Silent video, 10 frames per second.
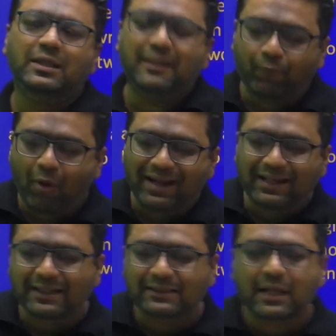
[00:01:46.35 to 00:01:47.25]
The
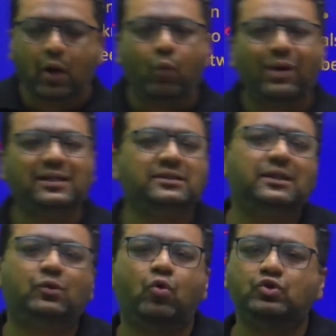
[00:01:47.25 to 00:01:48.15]
point is, now what is
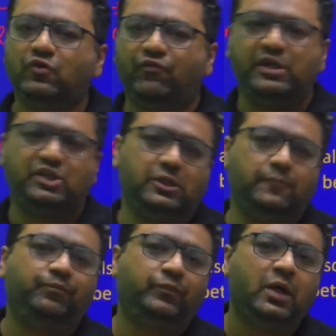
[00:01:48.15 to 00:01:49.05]
the cause of friction?
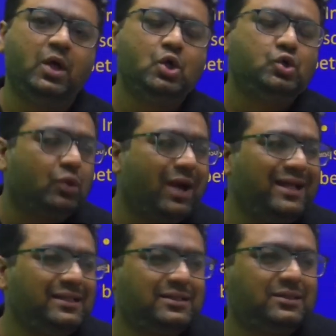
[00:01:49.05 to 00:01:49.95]
So
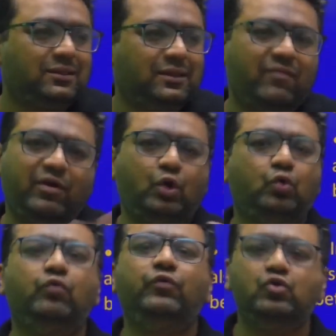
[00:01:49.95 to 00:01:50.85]
guys, there were
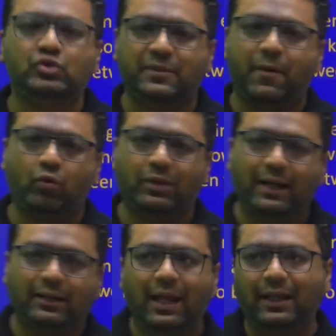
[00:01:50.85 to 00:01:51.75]
two views about
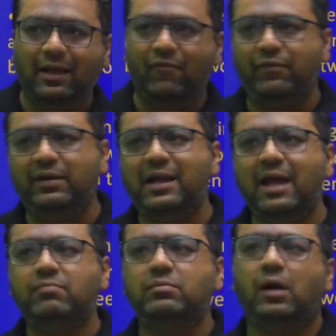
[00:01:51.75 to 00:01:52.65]
that. Like every
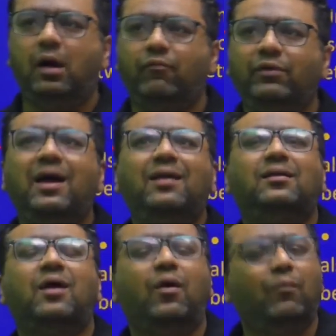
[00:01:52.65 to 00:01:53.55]
time we are
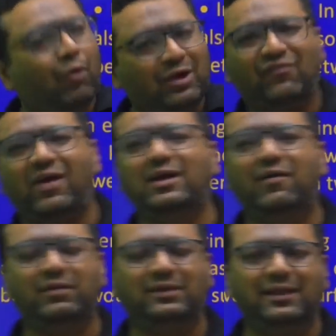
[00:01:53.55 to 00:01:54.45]
modifying
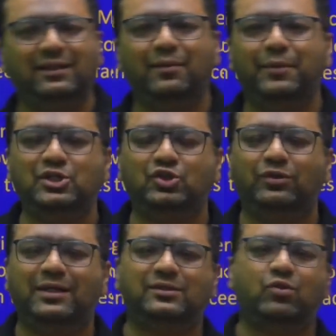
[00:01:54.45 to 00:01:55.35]
our thinking based on
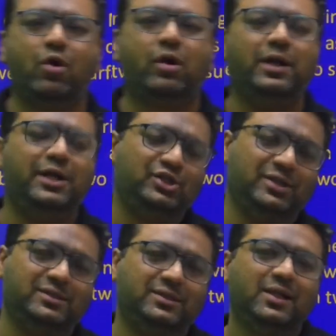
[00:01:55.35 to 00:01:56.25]
the
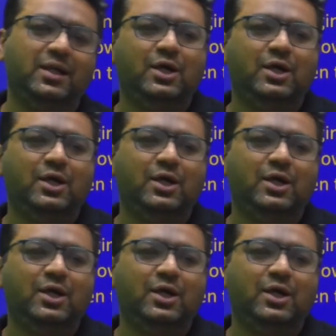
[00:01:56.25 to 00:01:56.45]
conditions.